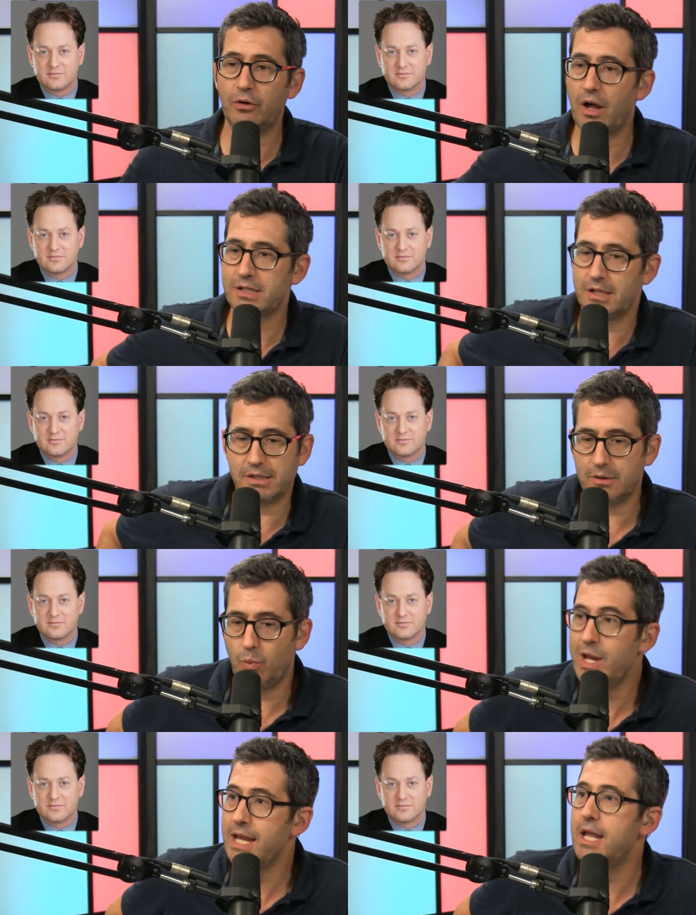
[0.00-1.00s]
Speaker 1: across and says,
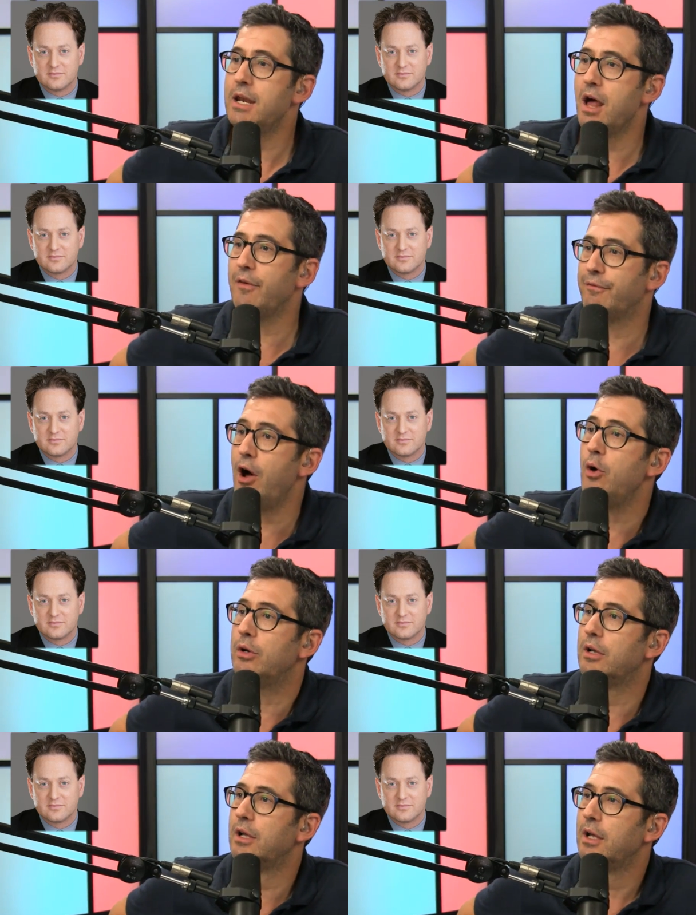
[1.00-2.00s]
"We need another vote."
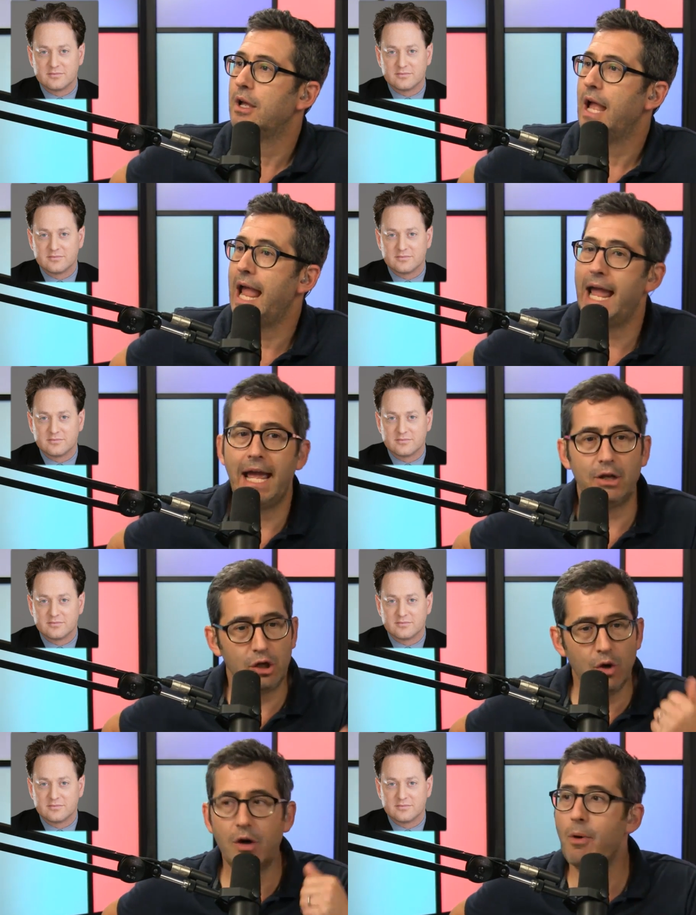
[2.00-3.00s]
And
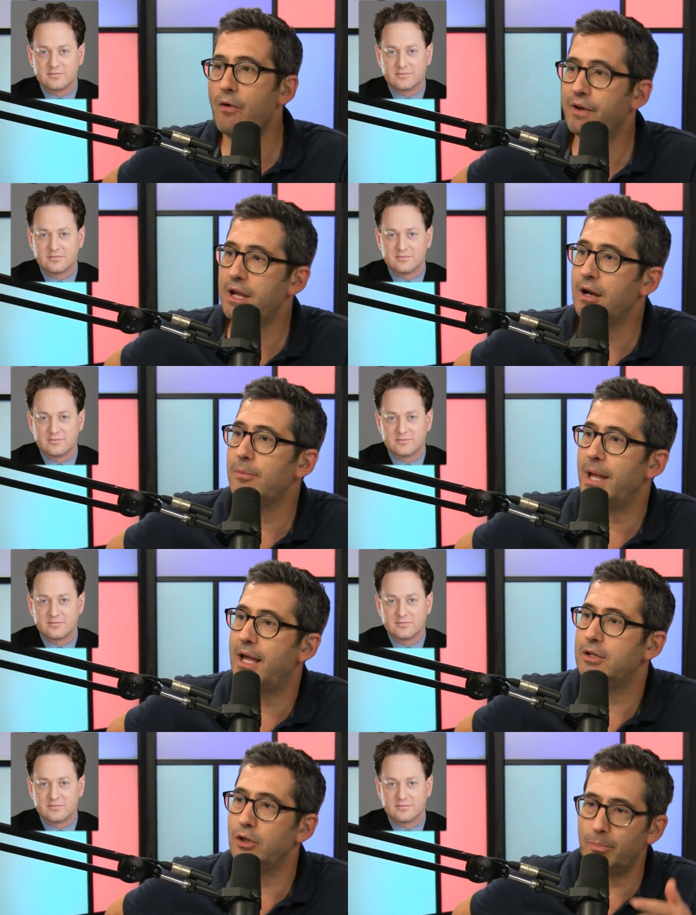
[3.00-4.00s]
you come over here,
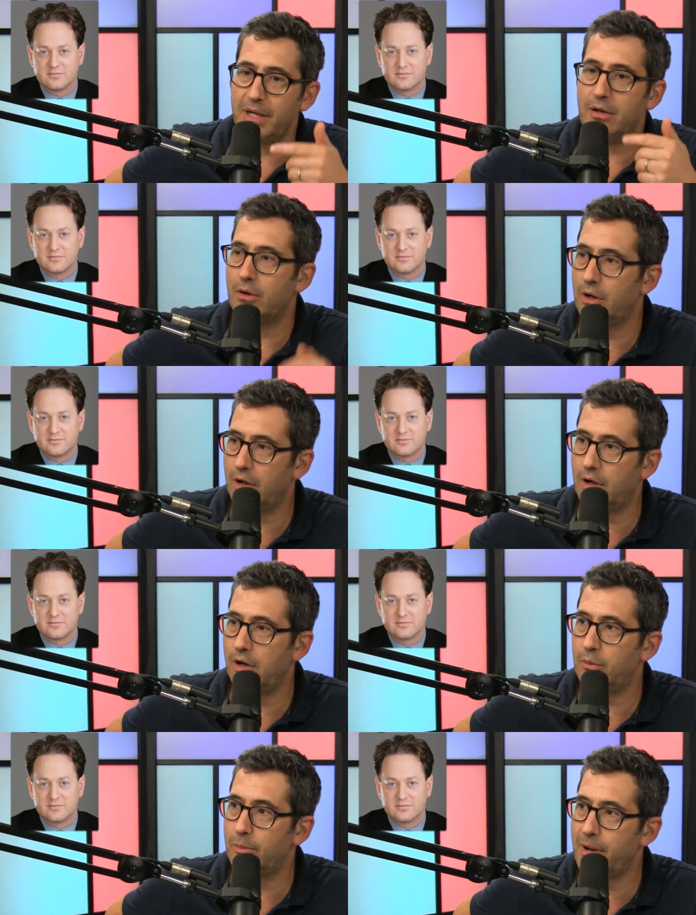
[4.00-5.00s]
man. You'll be a,
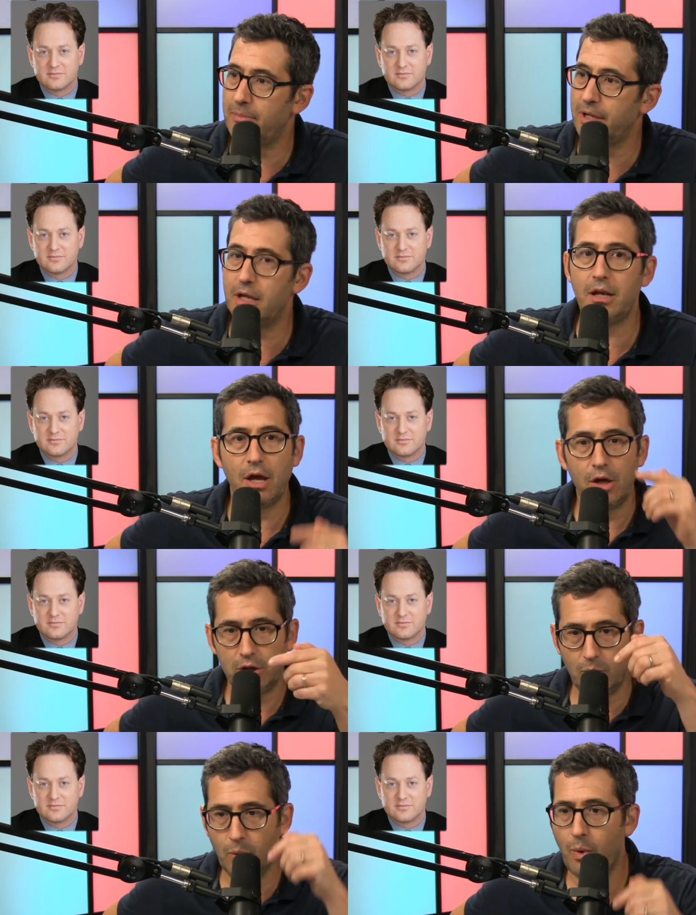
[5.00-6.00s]
a Republican.
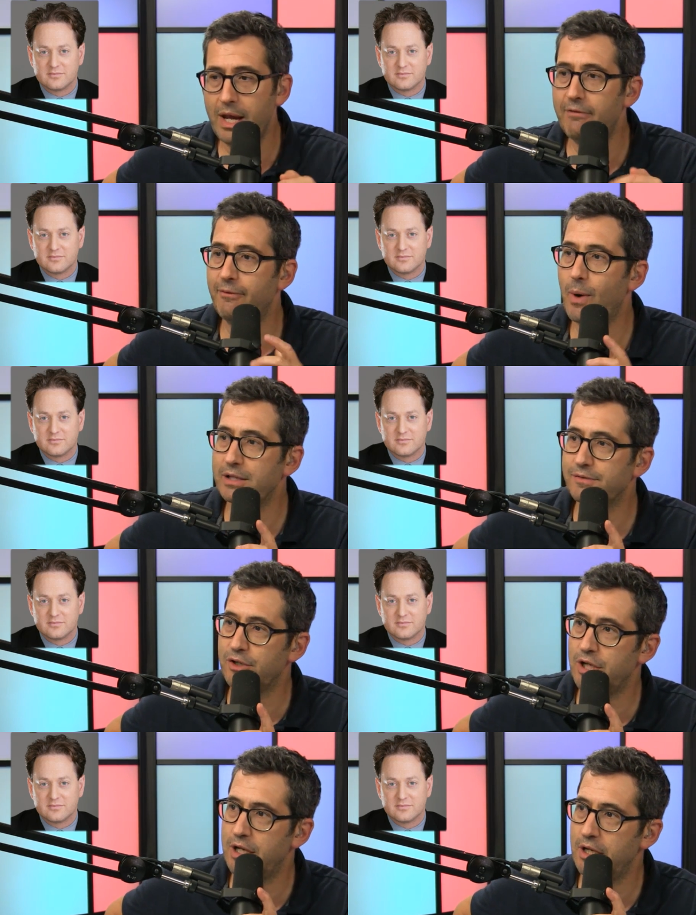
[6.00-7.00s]
You will win in West
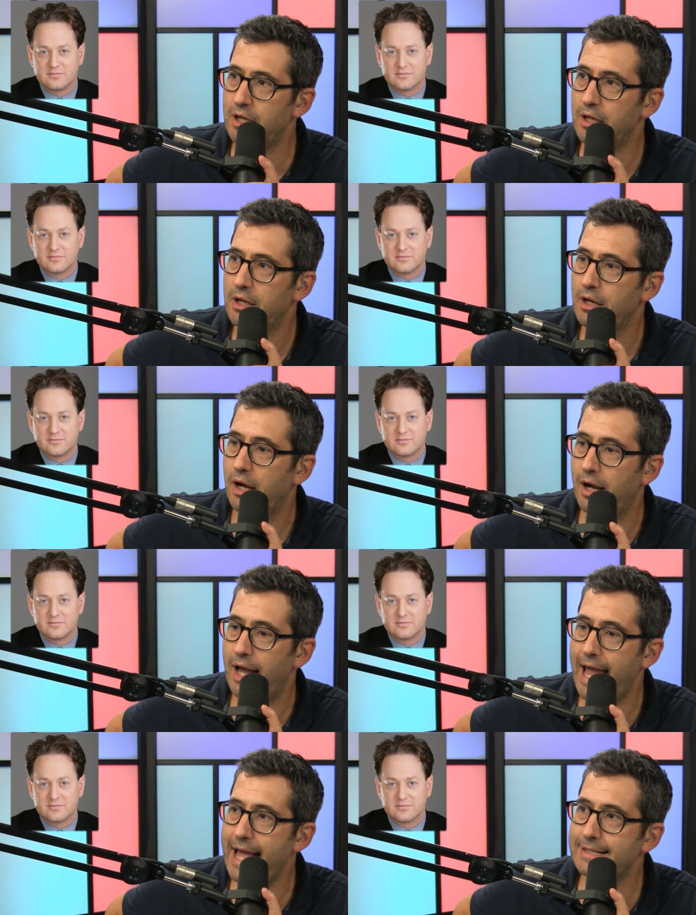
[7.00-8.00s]
Virginia, uh,
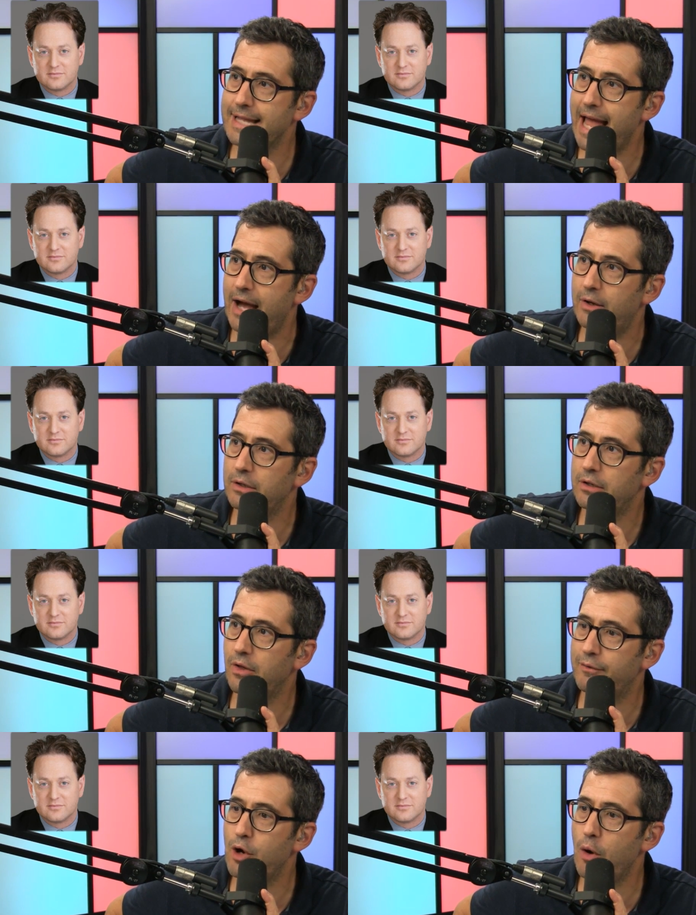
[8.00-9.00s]
hands down.
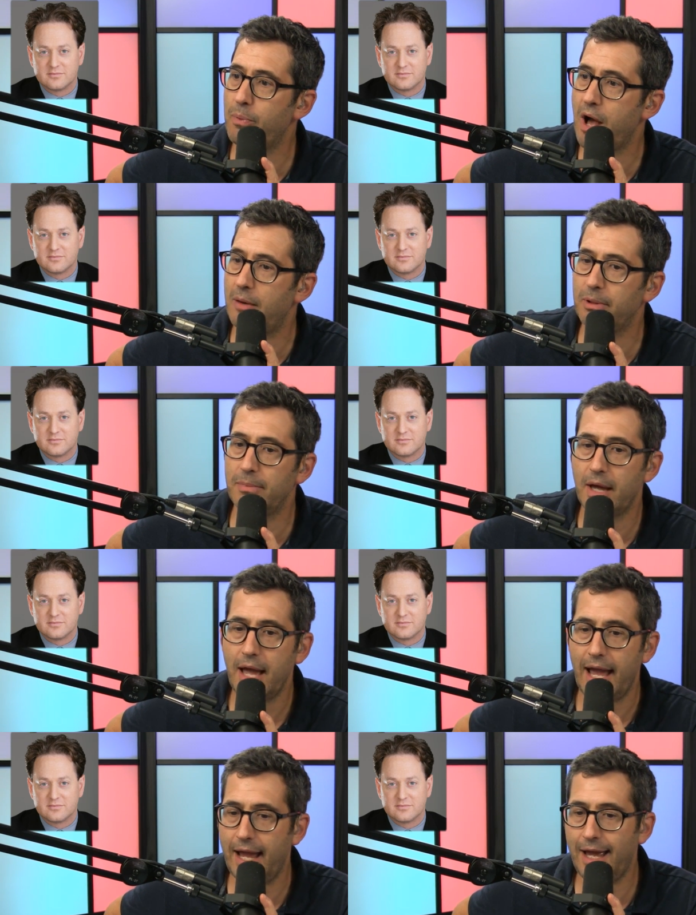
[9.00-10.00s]
You'll have no problem.
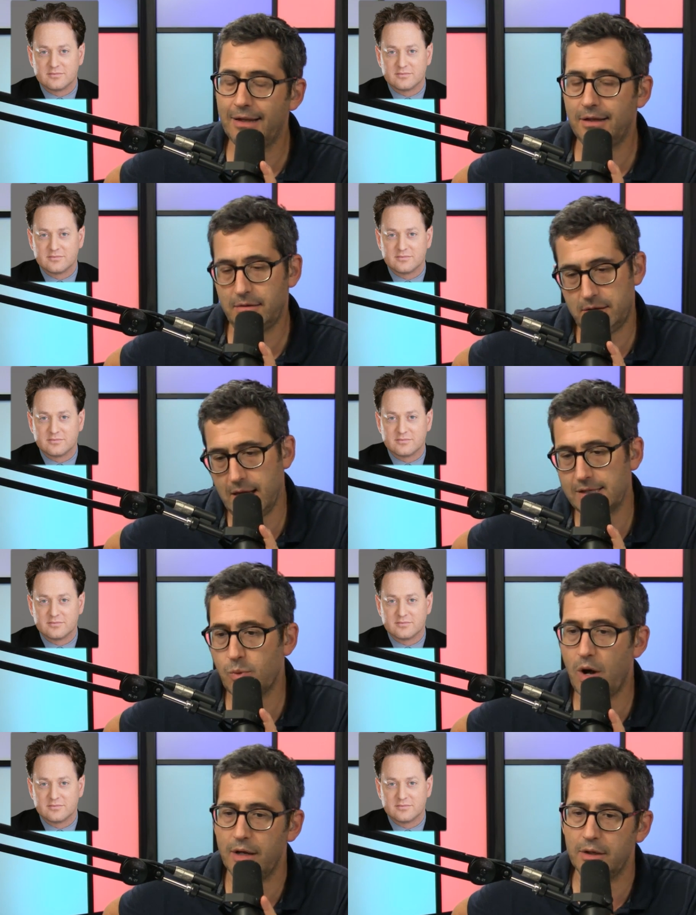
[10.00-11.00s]
And guess
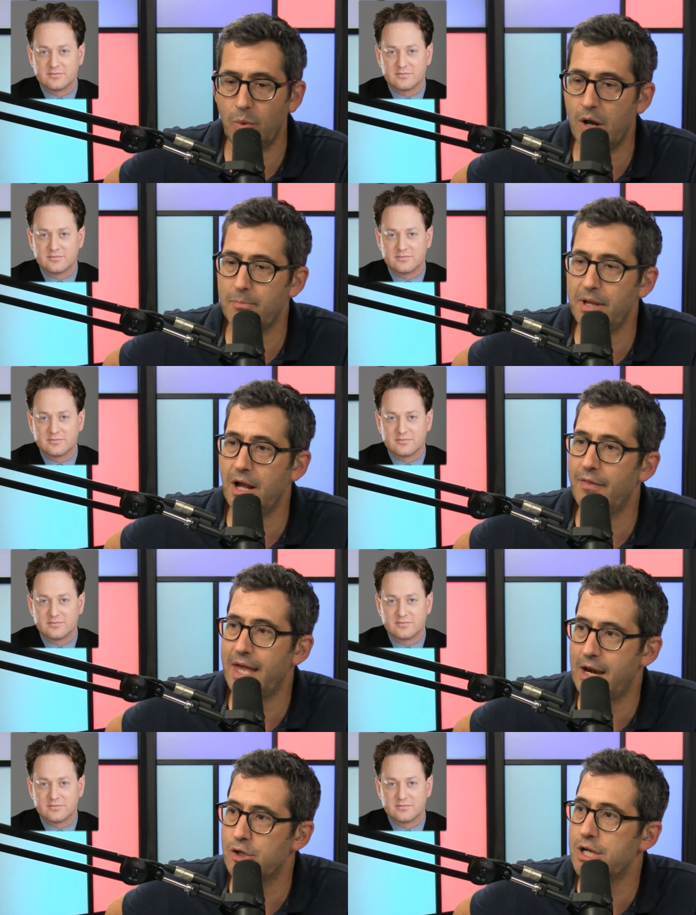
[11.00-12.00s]
what? You want to be on the
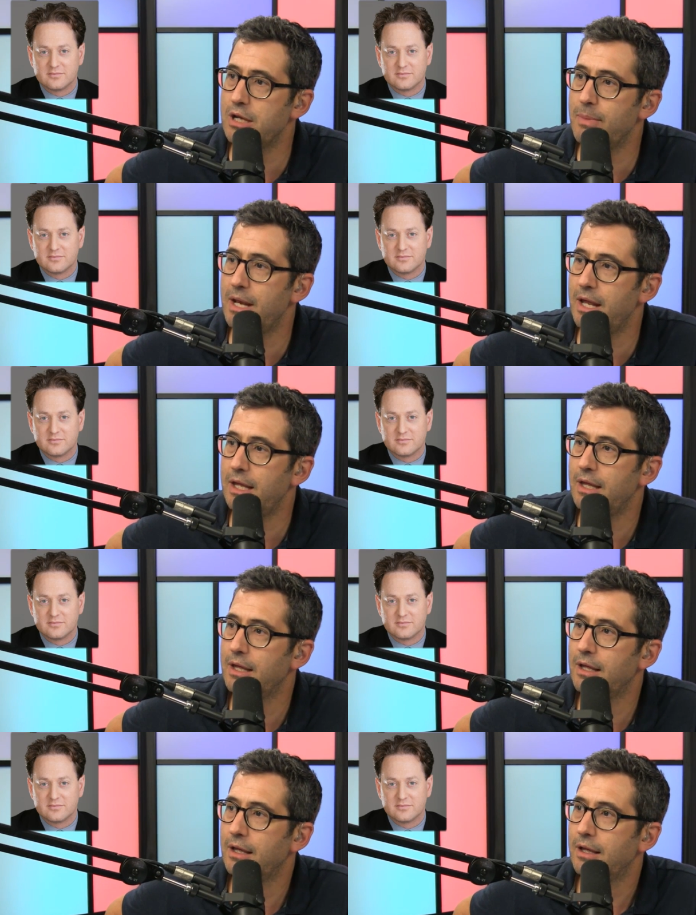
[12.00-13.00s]
Energy Committee?
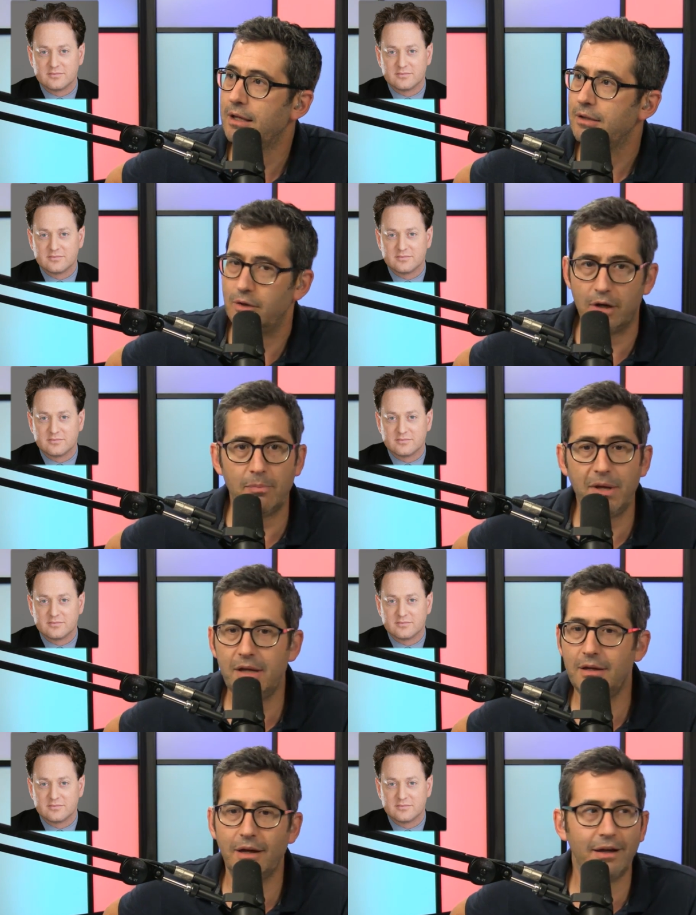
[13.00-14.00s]
You're going to be, yeah.